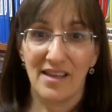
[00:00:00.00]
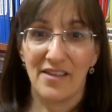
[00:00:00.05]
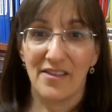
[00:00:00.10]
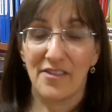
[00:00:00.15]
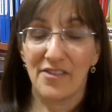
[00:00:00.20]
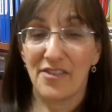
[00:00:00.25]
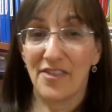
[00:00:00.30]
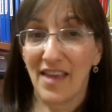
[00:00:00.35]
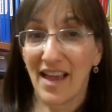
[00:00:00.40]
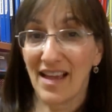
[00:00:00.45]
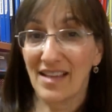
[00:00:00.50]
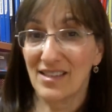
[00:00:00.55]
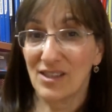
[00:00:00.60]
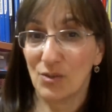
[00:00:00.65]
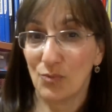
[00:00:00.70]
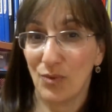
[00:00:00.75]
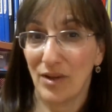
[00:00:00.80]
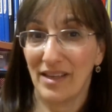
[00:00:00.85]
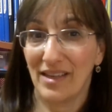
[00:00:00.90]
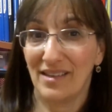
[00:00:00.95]

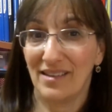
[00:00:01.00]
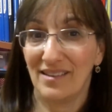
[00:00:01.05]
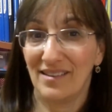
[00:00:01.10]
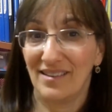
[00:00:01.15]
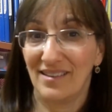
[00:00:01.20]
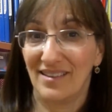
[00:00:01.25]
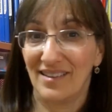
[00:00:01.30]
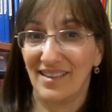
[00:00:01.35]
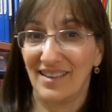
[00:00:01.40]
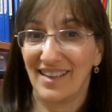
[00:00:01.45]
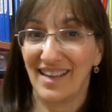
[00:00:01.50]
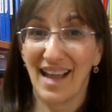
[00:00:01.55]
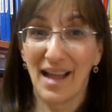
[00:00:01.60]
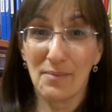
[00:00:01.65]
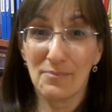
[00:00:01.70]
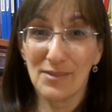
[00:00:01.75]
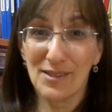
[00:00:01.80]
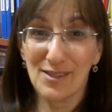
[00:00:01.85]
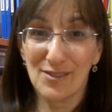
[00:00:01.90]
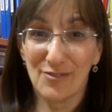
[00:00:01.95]
that's when it
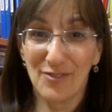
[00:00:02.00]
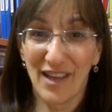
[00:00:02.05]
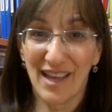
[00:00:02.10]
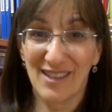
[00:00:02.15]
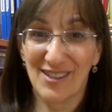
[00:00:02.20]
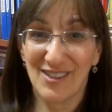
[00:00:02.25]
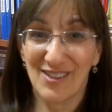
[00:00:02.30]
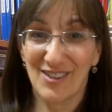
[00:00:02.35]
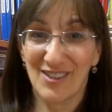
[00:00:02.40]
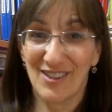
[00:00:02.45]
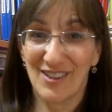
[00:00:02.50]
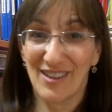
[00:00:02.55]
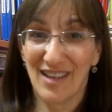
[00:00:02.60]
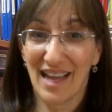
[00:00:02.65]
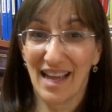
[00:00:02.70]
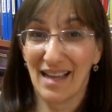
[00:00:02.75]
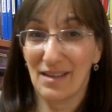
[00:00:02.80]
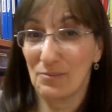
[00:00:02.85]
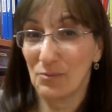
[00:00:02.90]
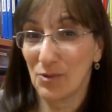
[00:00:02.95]
happens faster
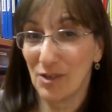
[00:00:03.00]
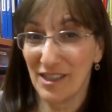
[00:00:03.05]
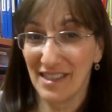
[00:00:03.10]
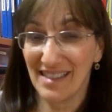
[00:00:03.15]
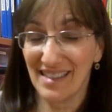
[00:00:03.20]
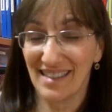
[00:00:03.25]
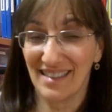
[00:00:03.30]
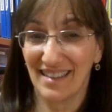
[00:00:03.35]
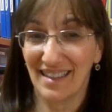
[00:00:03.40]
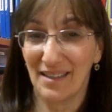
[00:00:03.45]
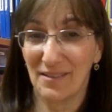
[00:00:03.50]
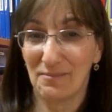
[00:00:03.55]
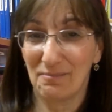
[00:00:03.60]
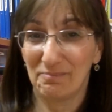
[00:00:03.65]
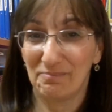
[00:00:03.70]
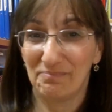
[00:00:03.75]
and more easily.